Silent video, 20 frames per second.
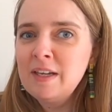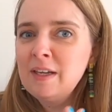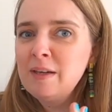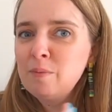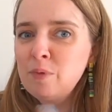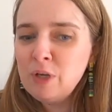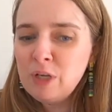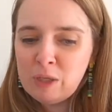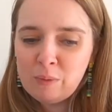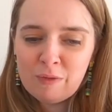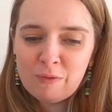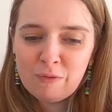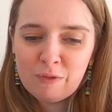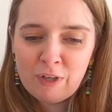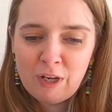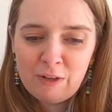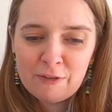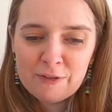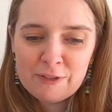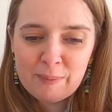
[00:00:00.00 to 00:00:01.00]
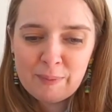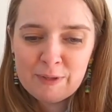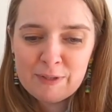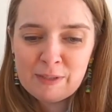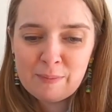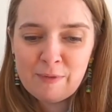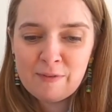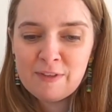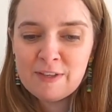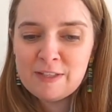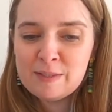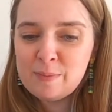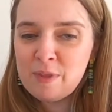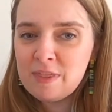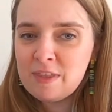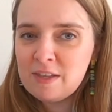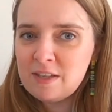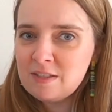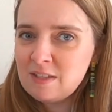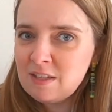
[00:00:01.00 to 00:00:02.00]
bring you in for a close-up on some of these, but
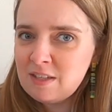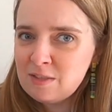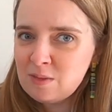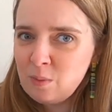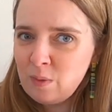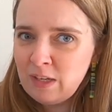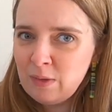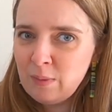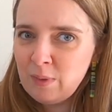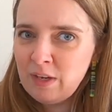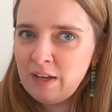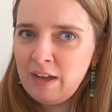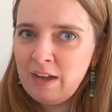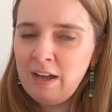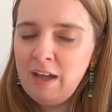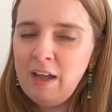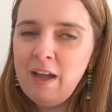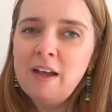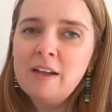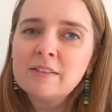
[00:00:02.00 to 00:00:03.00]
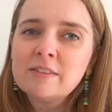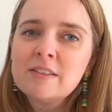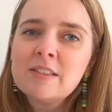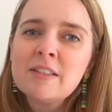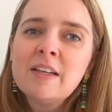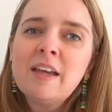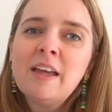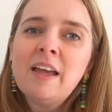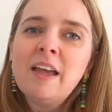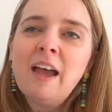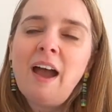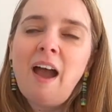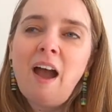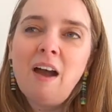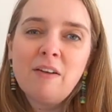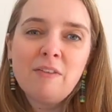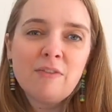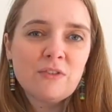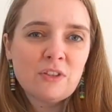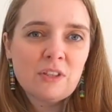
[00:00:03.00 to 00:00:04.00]
this is where we are at
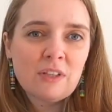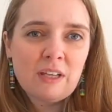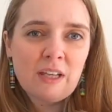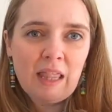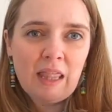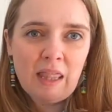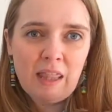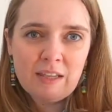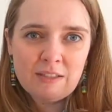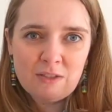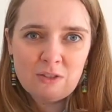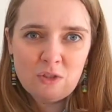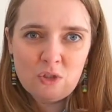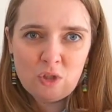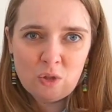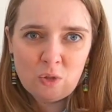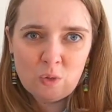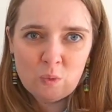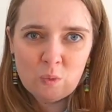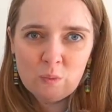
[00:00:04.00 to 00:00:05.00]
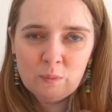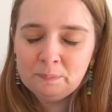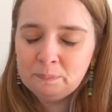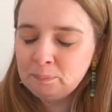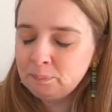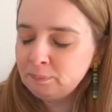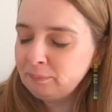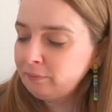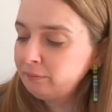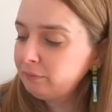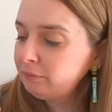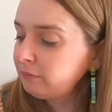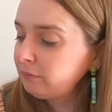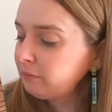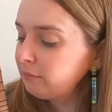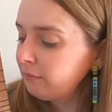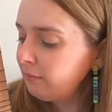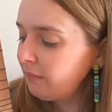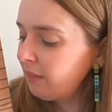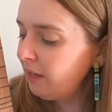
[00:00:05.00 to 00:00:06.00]
after lesson 2.
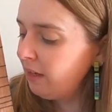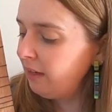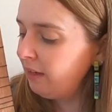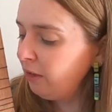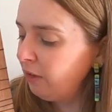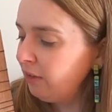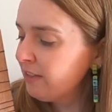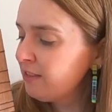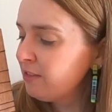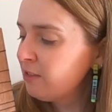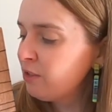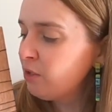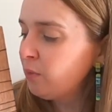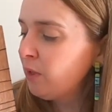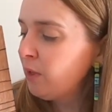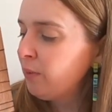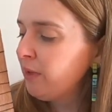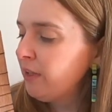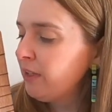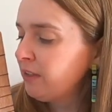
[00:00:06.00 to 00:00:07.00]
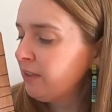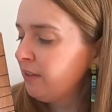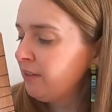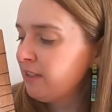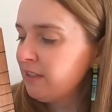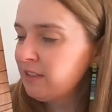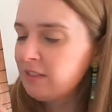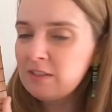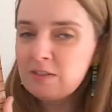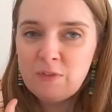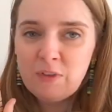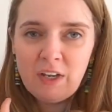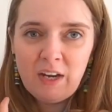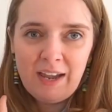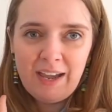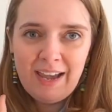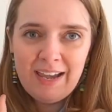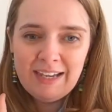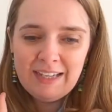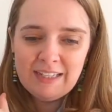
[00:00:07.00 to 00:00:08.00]
And on lesson 2 we worked on this figure
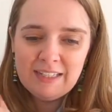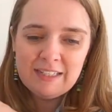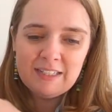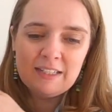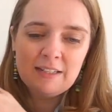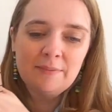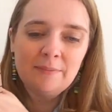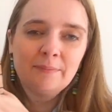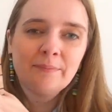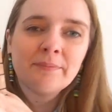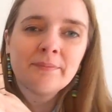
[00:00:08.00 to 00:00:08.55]
8,